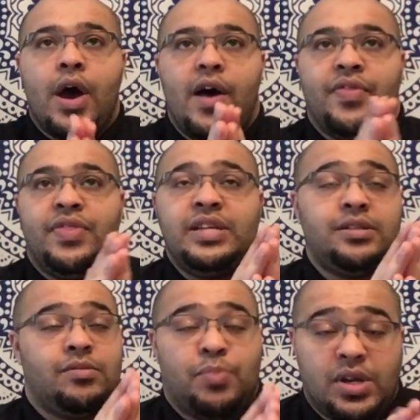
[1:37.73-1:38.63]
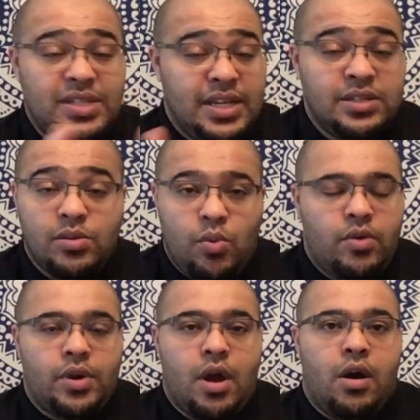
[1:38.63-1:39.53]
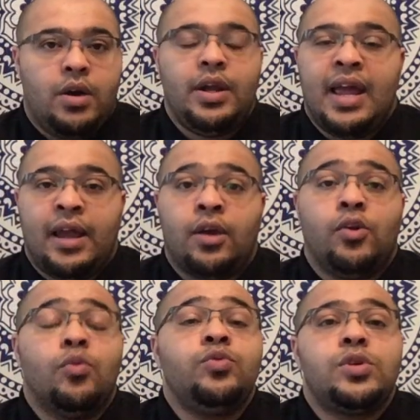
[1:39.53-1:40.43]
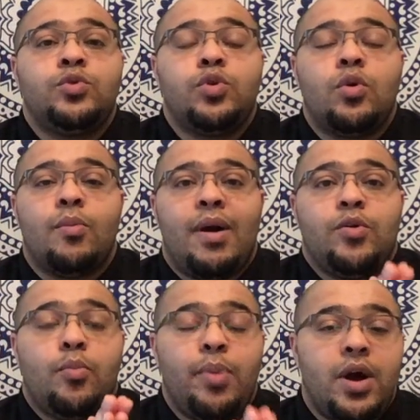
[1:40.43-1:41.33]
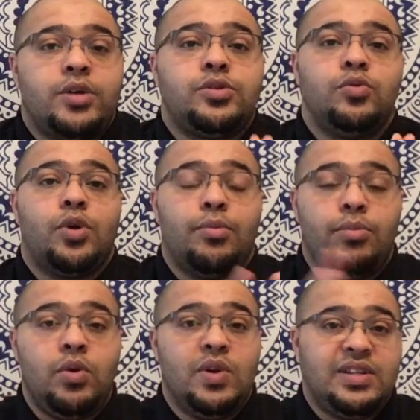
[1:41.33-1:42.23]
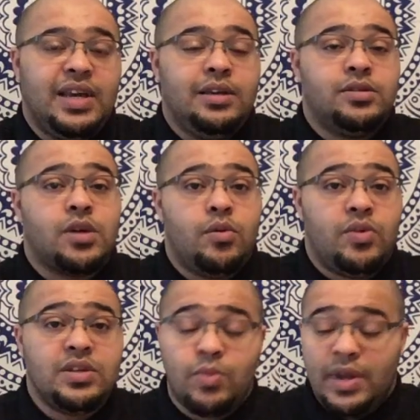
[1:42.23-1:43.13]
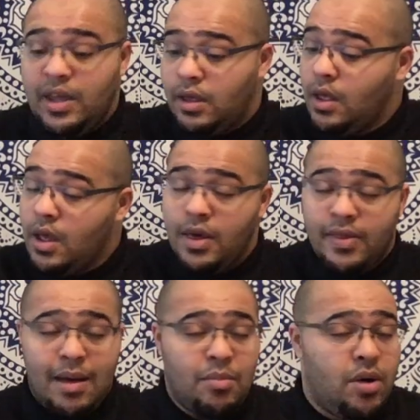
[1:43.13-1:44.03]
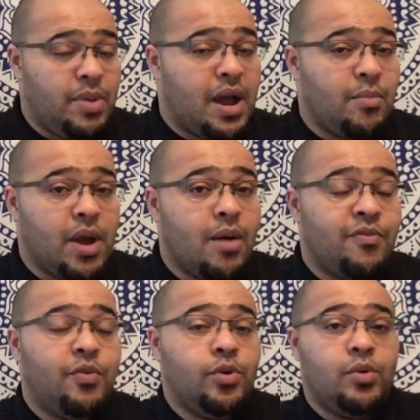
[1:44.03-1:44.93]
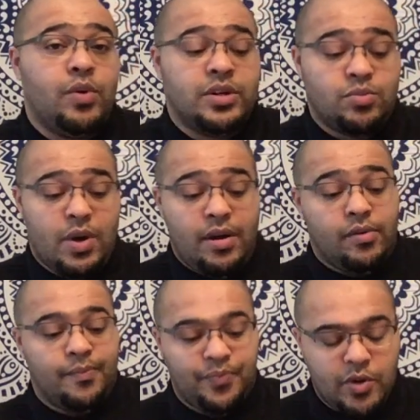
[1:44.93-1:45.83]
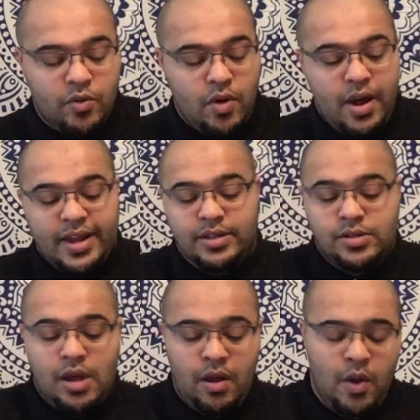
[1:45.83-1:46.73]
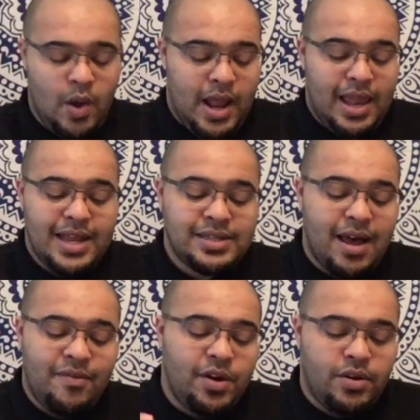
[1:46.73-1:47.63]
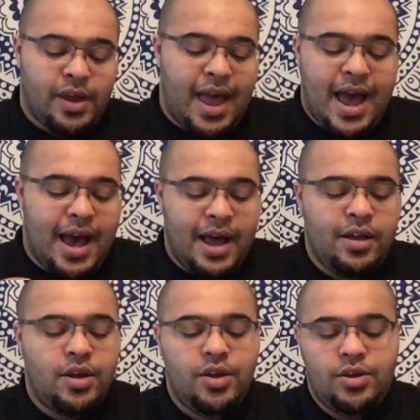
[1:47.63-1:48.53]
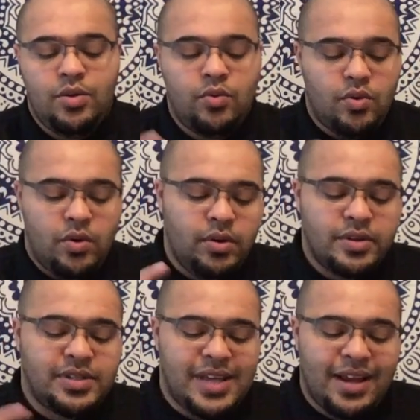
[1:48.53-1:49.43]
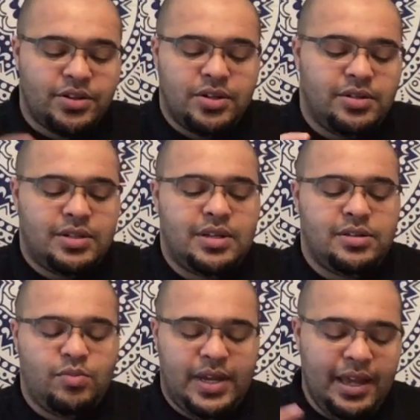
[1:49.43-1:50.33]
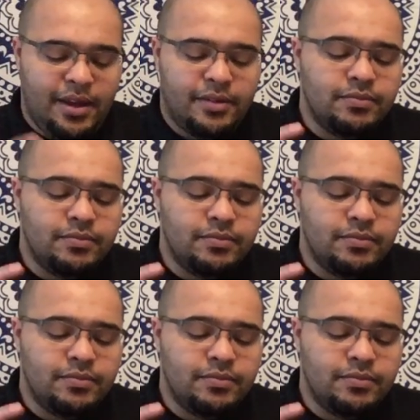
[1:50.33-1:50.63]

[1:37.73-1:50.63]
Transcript: this, because it is the World card, it can also talk about your personal community. So this week, that might be coming up for you as well. All right, so let's have a look at your sections this week